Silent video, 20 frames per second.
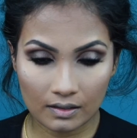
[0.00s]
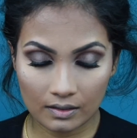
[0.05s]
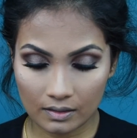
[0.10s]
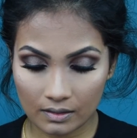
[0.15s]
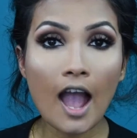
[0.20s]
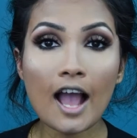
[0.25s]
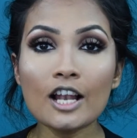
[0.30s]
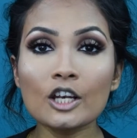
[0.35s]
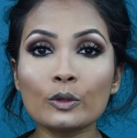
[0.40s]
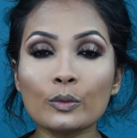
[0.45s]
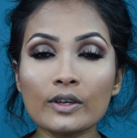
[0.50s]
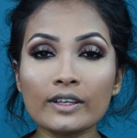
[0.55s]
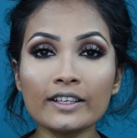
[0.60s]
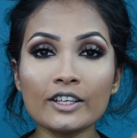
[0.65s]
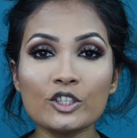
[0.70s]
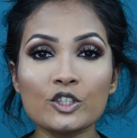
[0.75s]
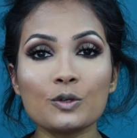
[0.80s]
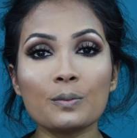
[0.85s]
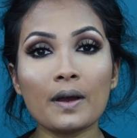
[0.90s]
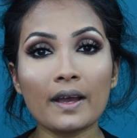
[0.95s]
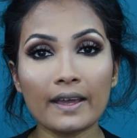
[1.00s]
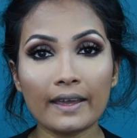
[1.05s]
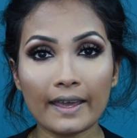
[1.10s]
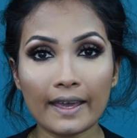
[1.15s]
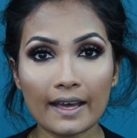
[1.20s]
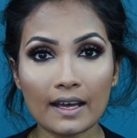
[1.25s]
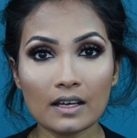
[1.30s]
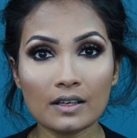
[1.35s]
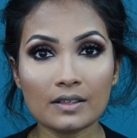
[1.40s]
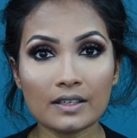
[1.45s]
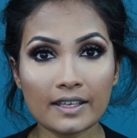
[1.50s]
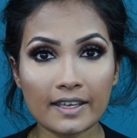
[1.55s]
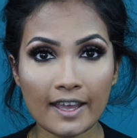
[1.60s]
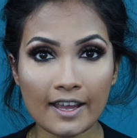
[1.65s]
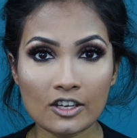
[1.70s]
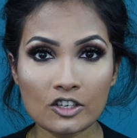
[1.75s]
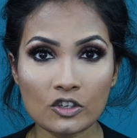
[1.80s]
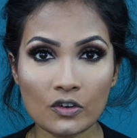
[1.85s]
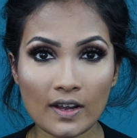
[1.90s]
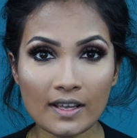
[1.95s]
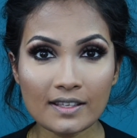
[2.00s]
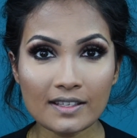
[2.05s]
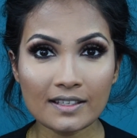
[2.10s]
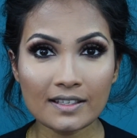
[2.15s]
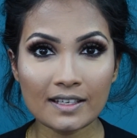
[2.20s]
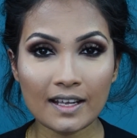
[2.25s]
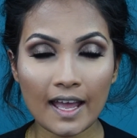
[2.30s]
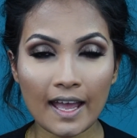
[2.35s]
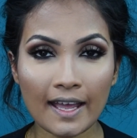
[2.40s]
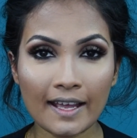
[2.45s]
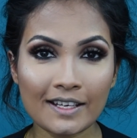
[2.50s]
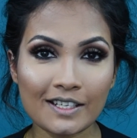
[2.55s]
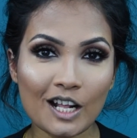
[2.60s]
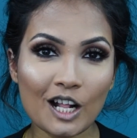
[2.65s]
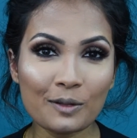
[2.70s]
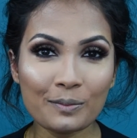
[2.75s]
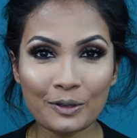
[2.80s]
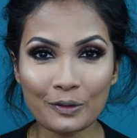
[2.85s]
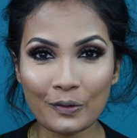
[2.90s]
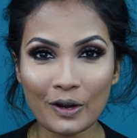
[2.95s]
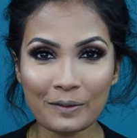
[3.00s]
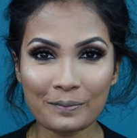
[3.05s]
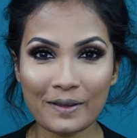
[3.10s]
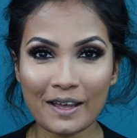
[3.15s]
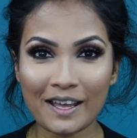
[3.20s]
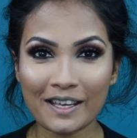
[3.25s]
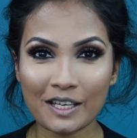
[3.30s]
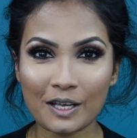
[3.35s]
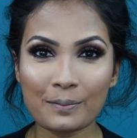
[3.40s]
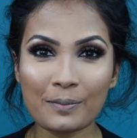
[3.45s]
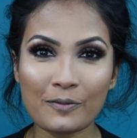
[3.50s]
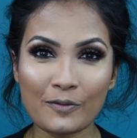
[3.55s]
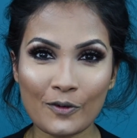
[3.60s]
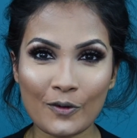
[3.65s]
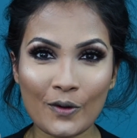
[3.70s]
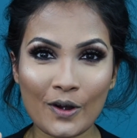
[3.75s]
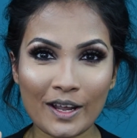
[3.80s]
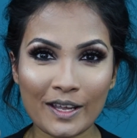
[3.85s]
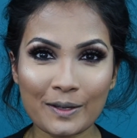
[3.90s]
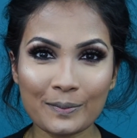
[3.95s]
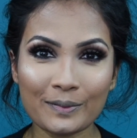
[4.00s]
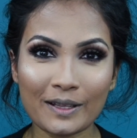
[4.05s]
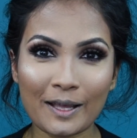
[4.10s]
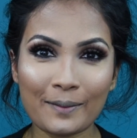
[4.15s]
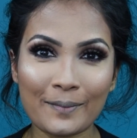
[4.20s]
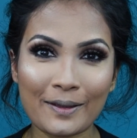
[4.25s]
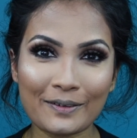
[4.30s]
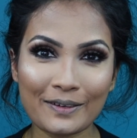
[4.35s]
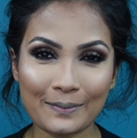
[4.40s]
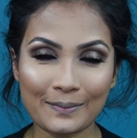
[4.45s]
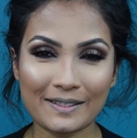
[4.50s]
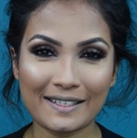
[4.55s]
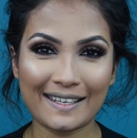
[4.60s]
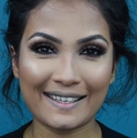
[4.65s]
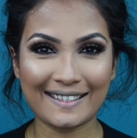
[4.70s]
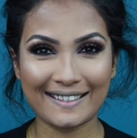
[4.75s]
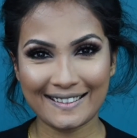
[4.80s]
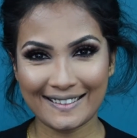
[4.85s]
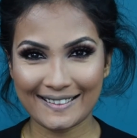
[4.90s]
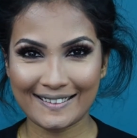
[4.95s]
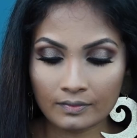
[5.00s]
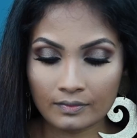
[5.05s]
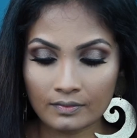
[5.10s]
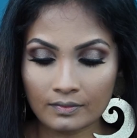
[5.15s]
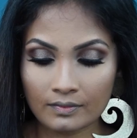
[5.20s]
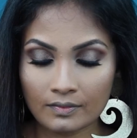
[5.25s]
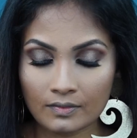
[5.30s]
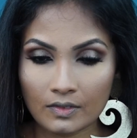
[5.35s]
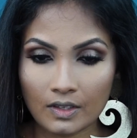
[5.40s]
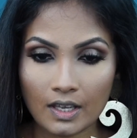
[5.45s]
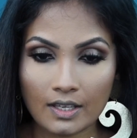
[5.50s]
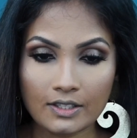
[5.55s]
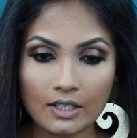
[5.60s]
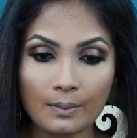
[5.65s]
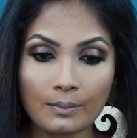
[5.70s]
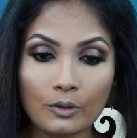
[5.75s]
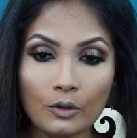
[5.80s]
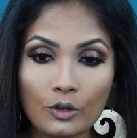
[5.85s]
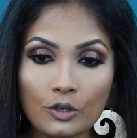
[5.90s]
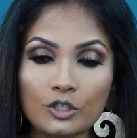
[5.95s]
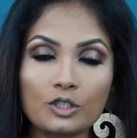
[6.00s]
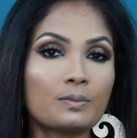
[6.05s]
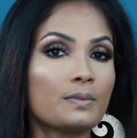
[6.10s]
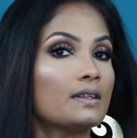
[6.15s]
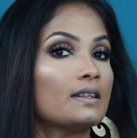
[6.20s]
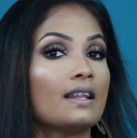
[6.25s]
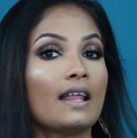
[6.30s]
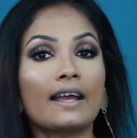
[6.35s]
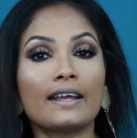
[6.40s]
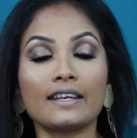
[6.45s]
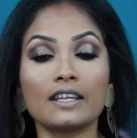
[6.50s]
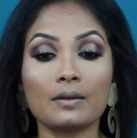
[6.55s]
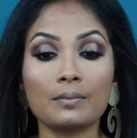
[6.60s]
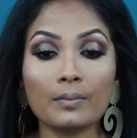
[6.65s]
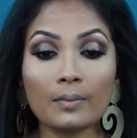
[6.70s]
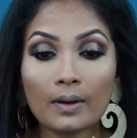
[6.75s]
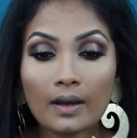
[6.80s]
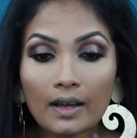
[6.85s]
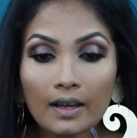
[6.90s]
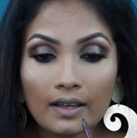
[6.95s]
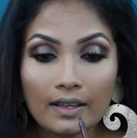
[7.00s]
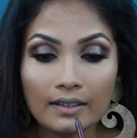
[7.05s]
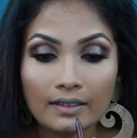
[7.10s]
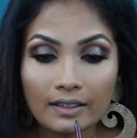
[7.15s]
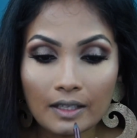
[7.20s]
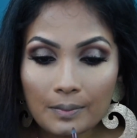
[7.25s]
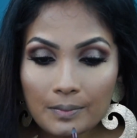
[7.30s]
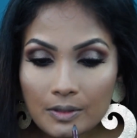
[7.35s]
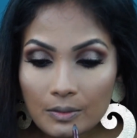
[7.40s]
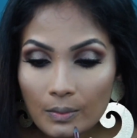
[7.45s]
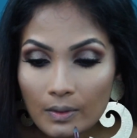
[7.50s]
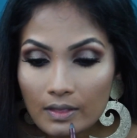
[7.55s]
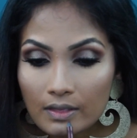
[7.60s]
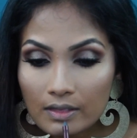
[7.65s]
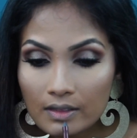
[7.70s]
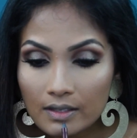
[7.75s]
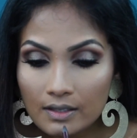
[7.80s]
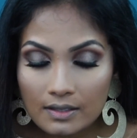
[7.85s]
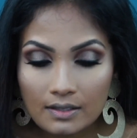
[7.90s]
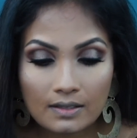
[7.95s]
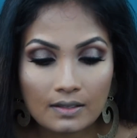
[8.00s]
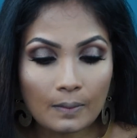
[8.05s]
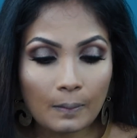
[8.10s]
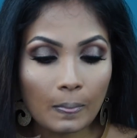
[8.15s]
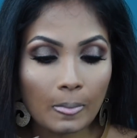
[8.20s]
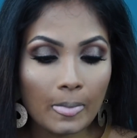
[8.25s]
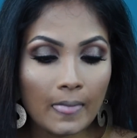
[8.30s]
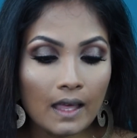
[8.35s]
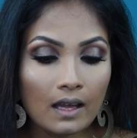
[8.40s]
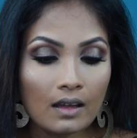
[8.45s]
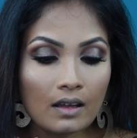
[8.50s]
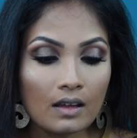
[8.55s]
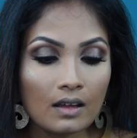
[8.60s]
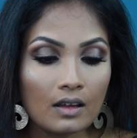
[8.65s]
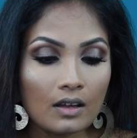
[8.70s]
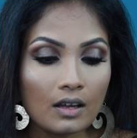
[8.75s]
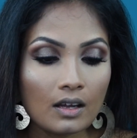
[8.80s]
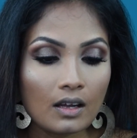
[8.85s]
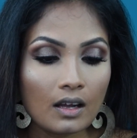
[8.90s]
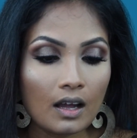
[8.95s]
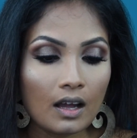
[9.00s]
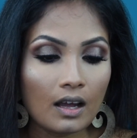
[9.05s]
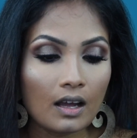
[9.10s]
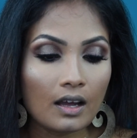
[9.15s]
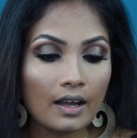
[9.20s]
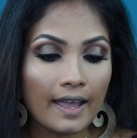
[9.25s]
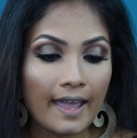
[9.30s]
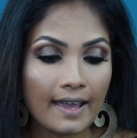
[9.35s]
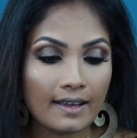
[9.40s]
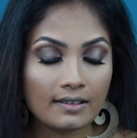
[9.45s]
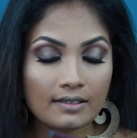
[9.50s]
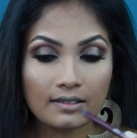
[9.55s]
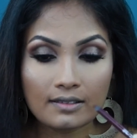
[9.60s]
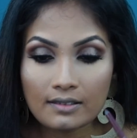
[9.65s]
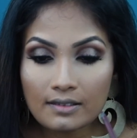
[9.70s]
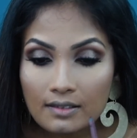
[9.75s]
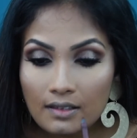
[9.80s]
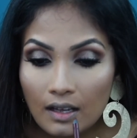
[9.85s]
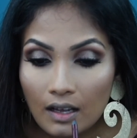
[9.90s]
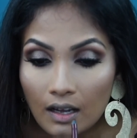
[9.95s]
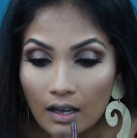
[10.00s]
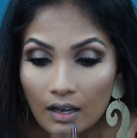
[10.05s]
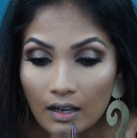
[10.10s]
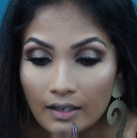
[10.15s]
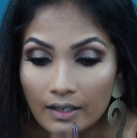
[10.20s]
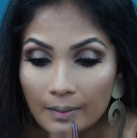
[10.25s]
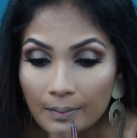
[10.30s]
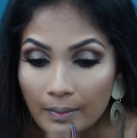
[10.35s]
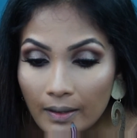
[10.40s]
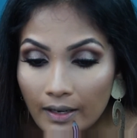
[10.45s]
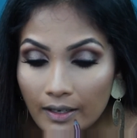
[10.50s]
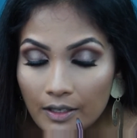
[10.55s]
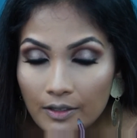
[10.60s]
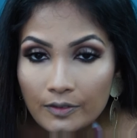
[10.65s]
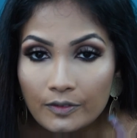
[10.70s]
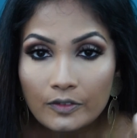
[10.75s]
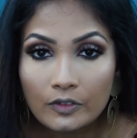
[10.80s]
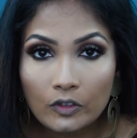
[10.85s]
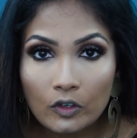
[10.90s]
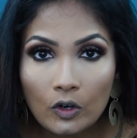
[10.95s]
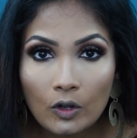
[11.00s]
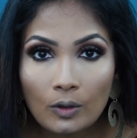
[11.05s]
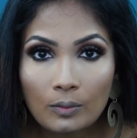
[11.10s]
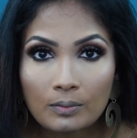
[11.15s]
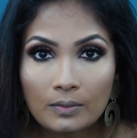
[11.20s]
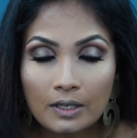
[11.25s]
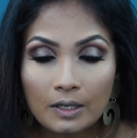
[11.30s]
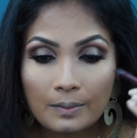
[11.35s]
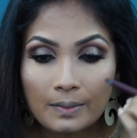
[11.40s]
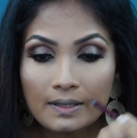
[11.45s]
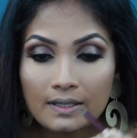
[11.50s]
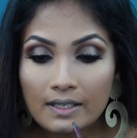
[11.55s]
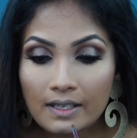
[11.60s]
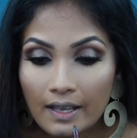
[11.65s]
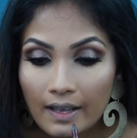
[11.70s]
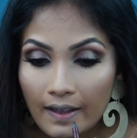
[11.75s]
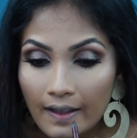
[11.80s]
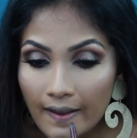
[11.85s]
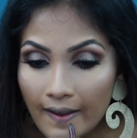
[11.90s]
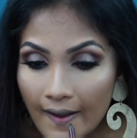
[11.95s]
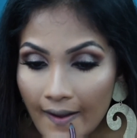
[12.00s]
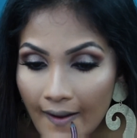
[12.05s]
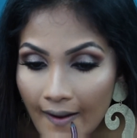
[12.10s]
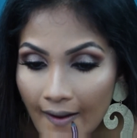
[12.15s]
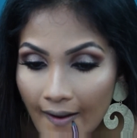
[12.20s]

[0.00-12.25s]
I'll quickly do my hair, get dressed, and I'll be right back before I apply my lipstick. Okay, so I'm going to be lining my lips with this Hex lip liner from Urban Decay.